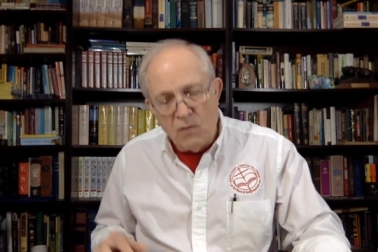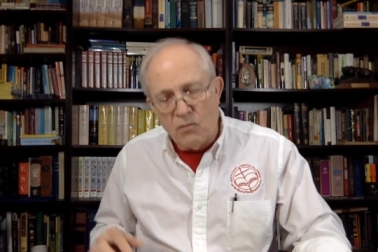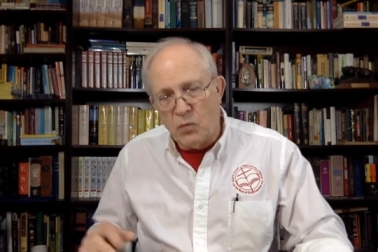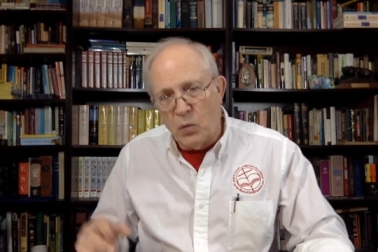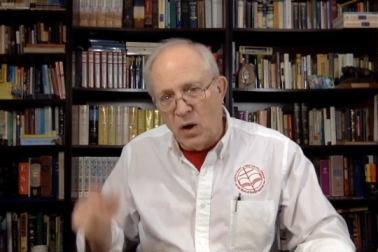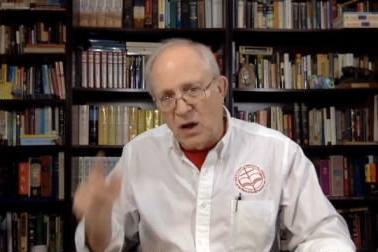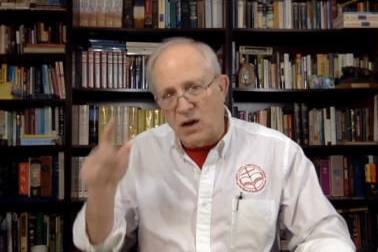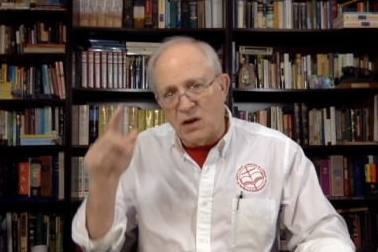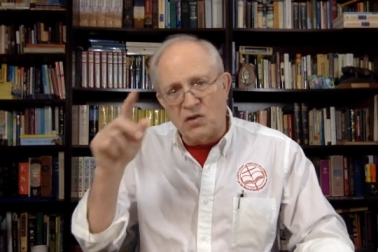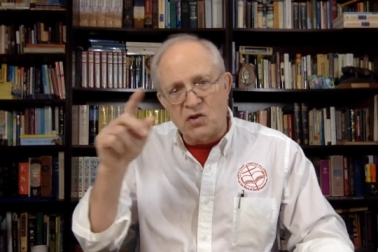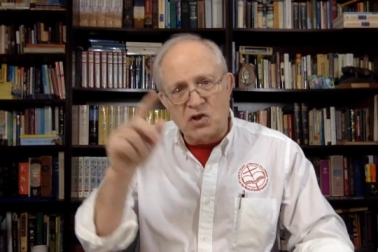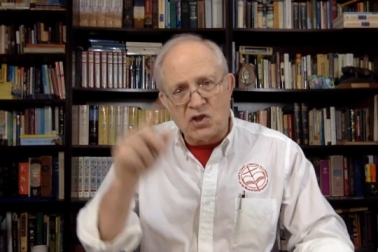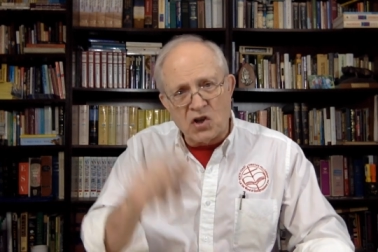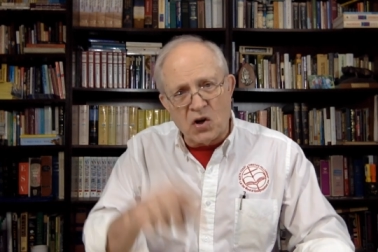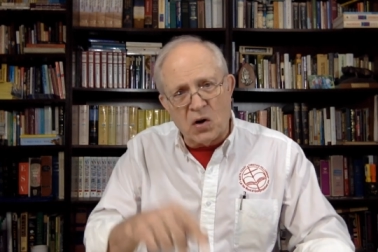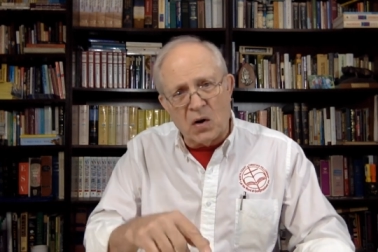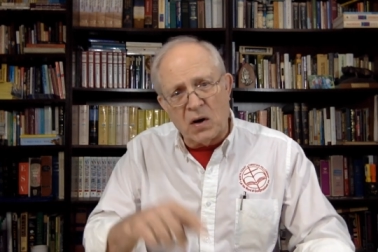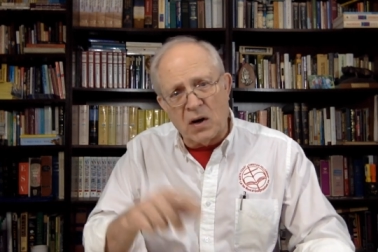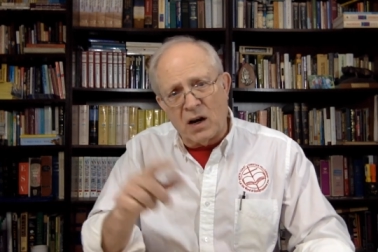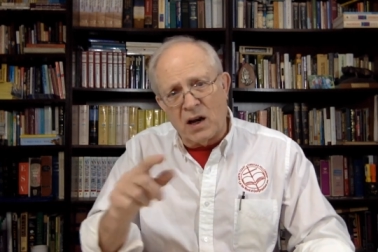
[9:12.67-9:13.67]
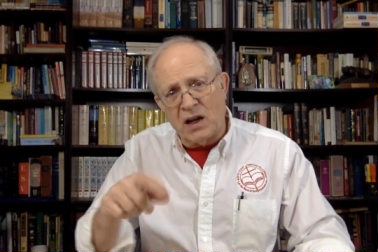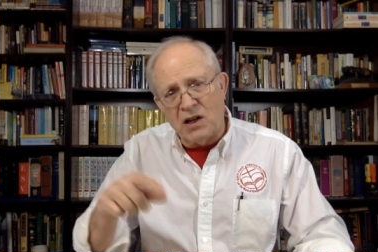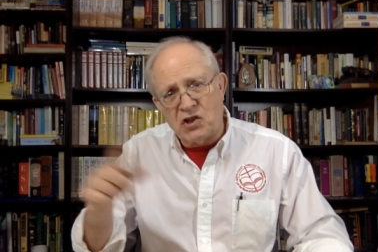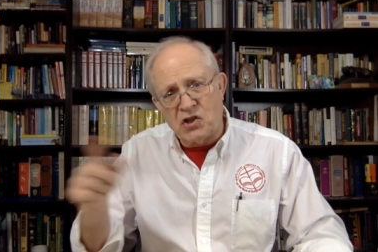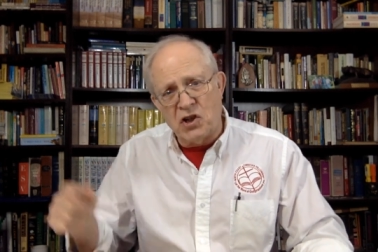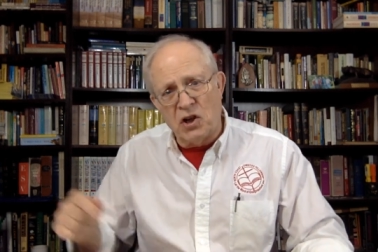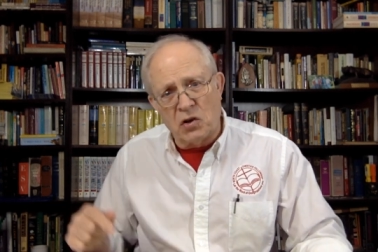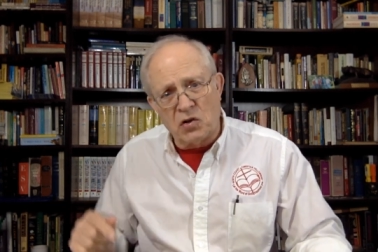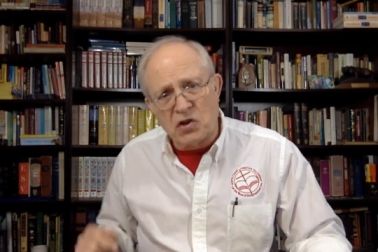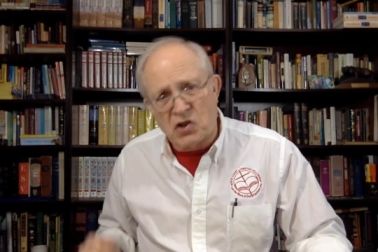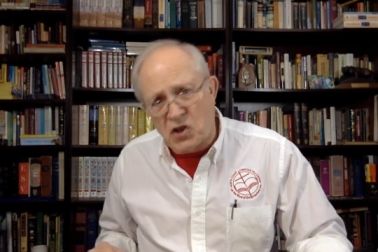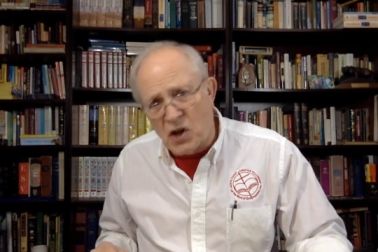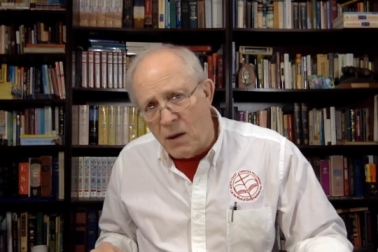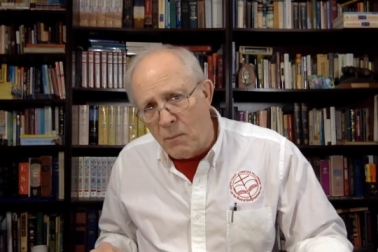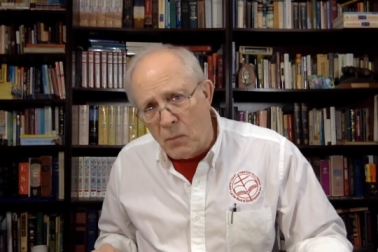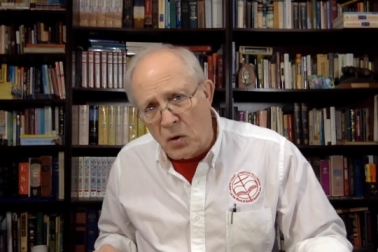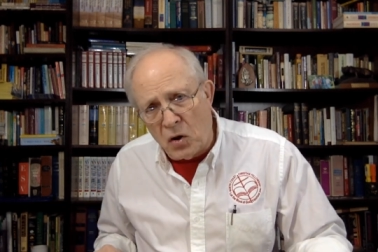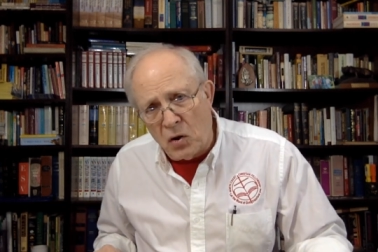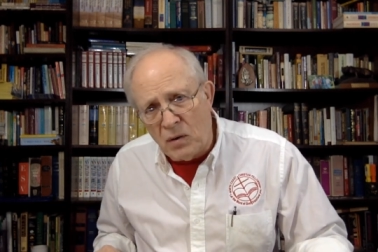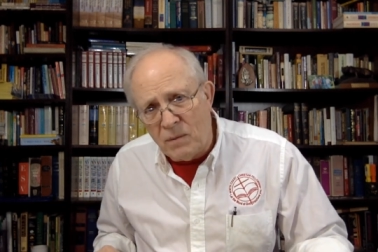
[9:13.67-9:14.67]
We can certainly still
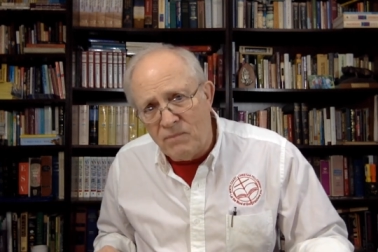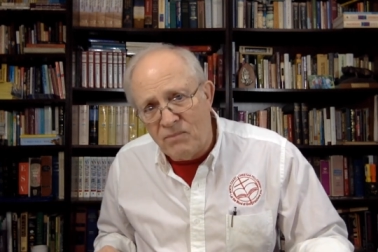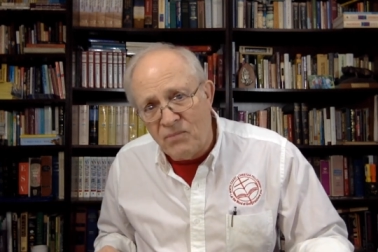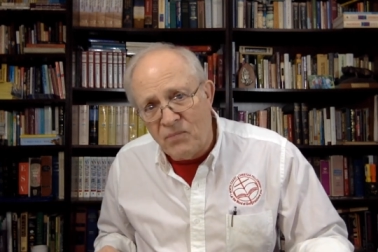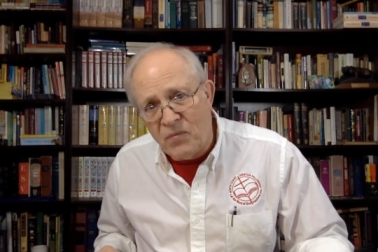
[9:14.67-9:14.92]
stumble.